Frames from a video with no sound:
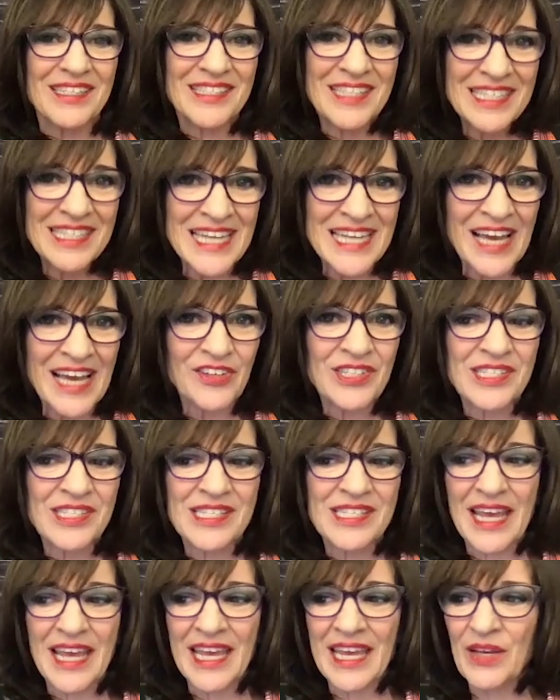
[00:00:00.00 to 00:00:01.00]
Sit down and
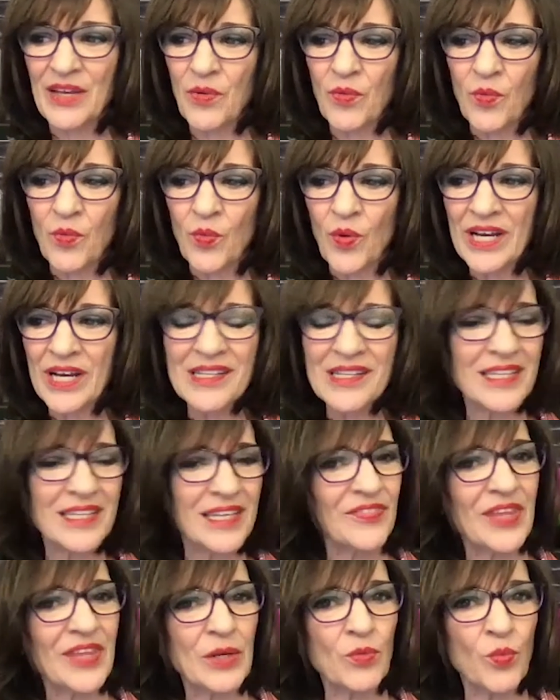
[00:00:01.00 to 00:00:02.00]
say, what is
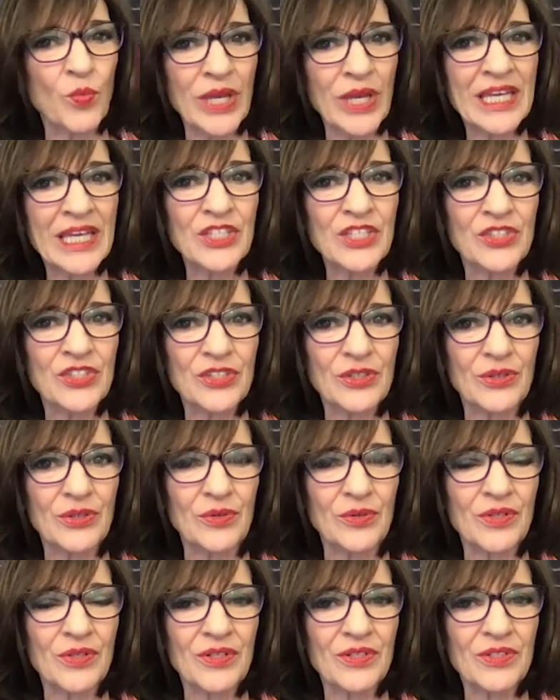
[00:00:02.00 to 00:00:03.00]
it that we can
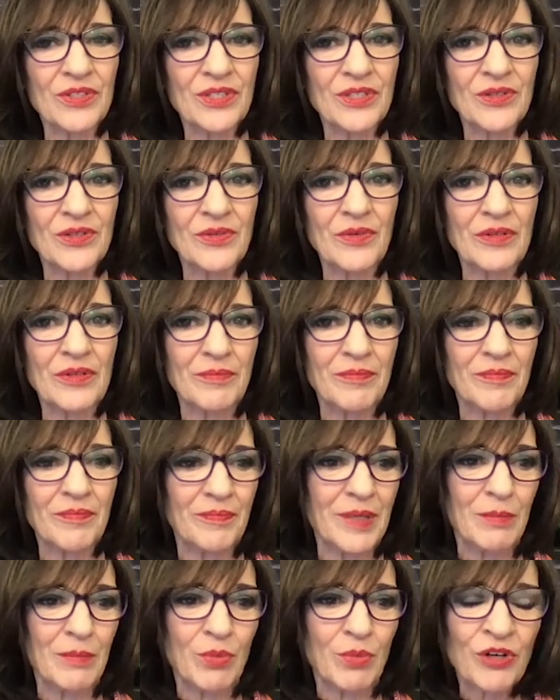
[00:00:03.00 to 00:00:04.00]
do to
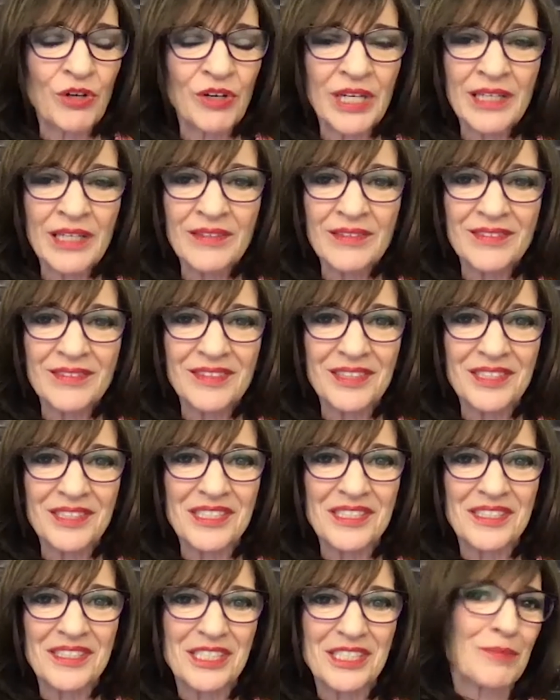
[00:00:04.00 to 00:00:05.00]
be boring,
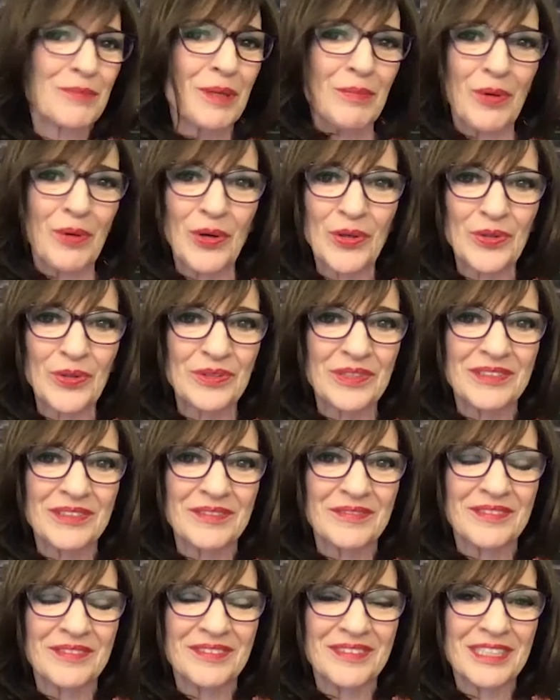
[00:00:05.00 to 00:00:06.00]
to be bold,
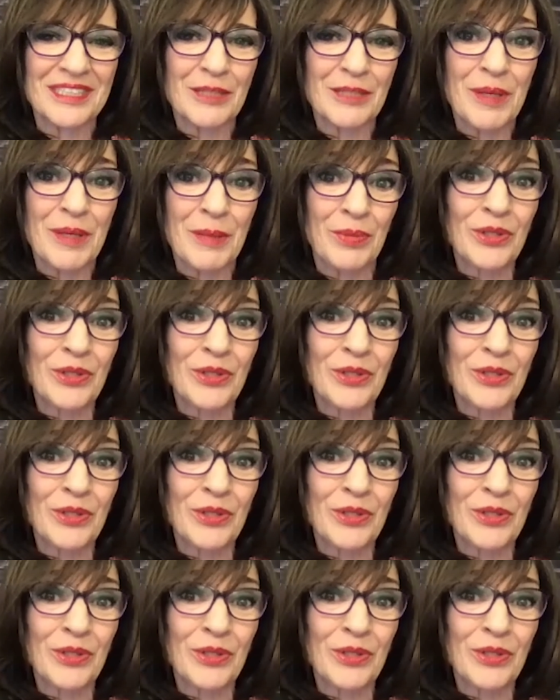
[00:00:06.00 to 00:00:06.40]
to be